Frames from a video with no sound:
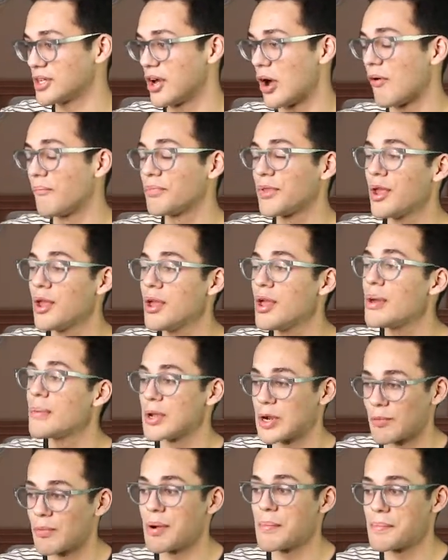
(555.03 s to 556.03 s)
go.
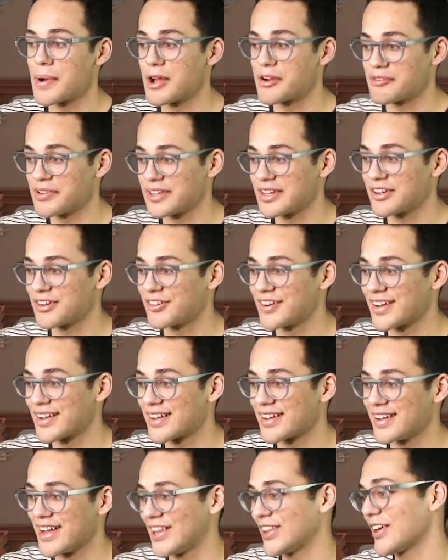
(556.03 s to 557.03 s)
And it went by really
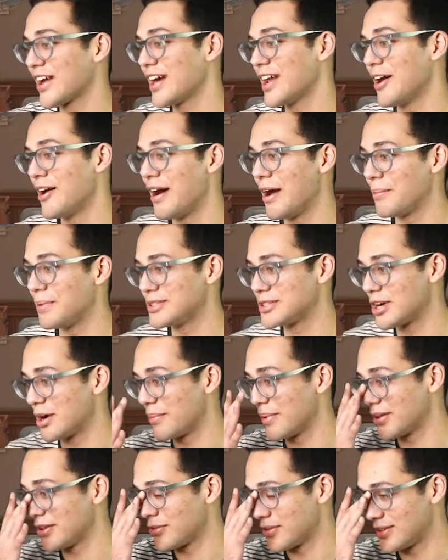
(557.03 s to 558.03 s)
quick. And look at how happy
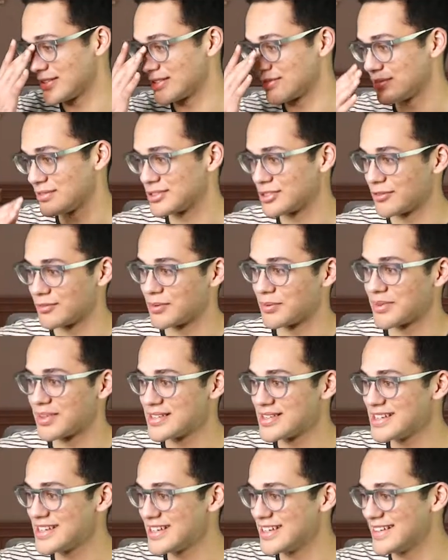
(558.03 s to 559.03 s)
Charmander is that we served him
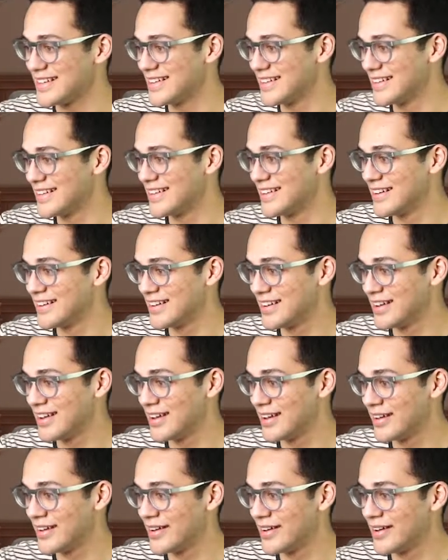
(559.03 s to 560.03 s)
the tea.
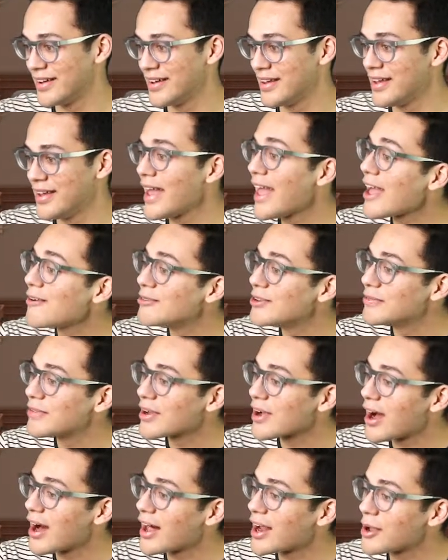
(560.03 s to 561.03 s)
And we
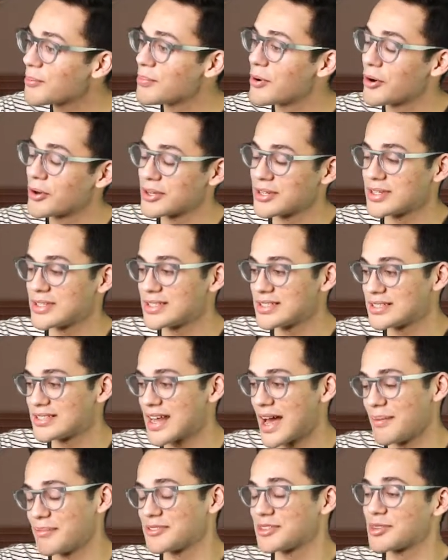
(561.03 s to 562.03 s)
even got a bonus
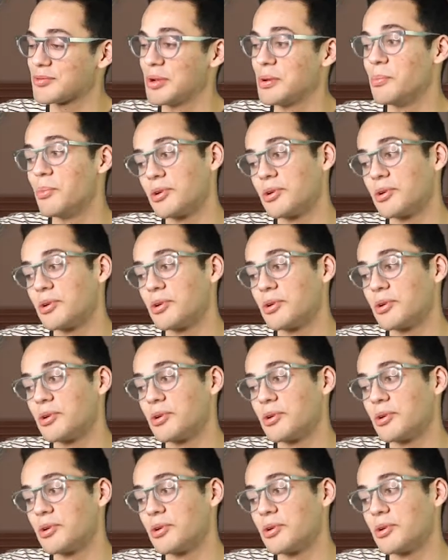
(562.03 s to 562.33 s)
×3